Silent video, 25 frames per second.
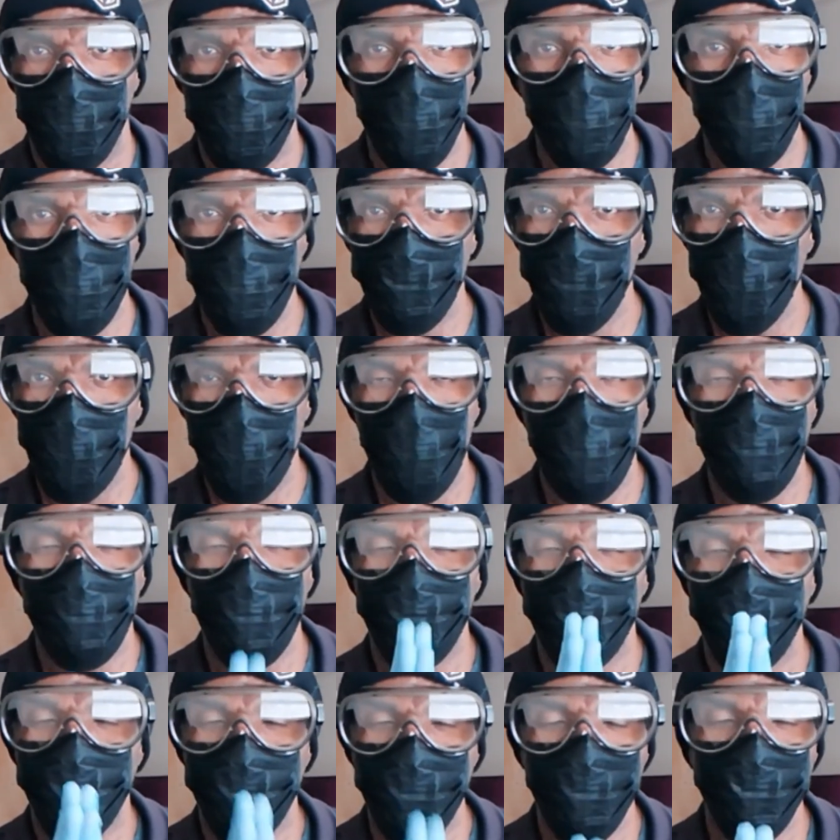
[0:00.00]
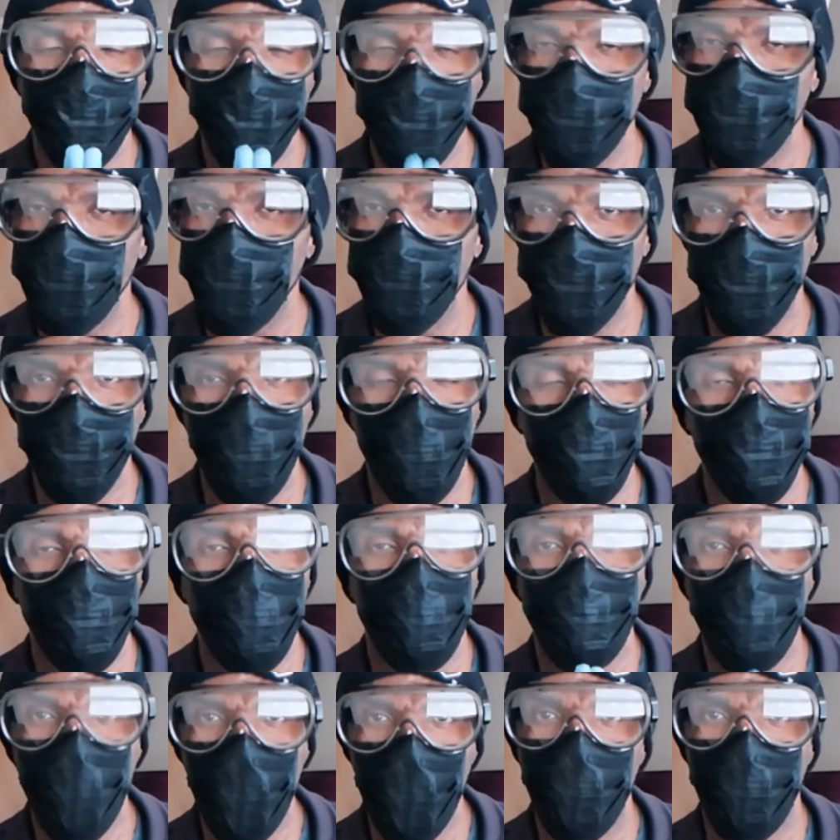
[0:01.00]
Anyone over 60 years old
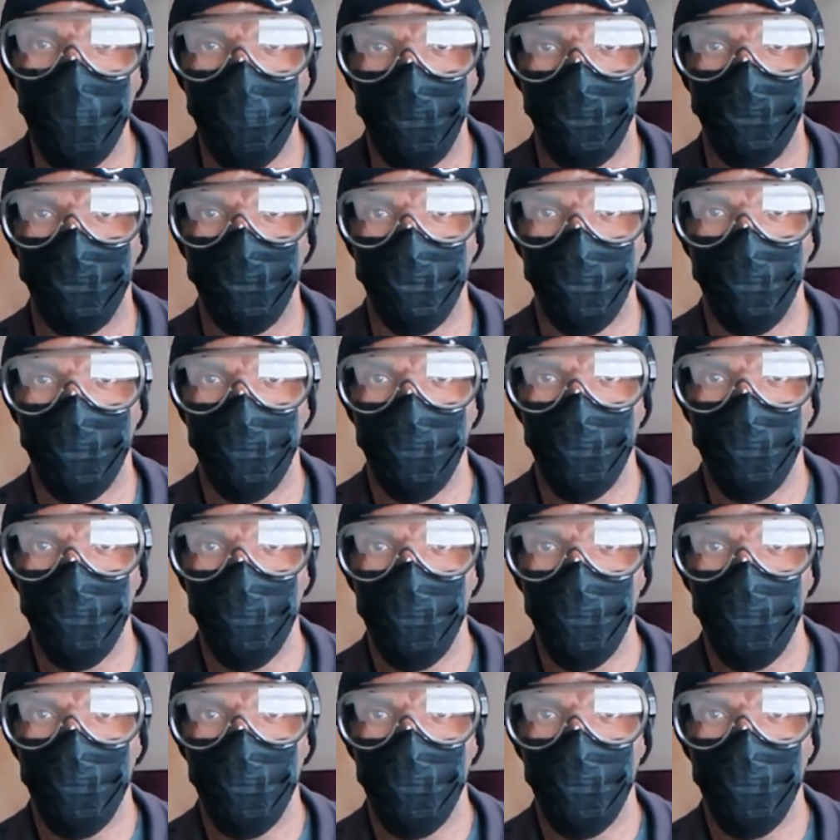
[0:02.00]
and above,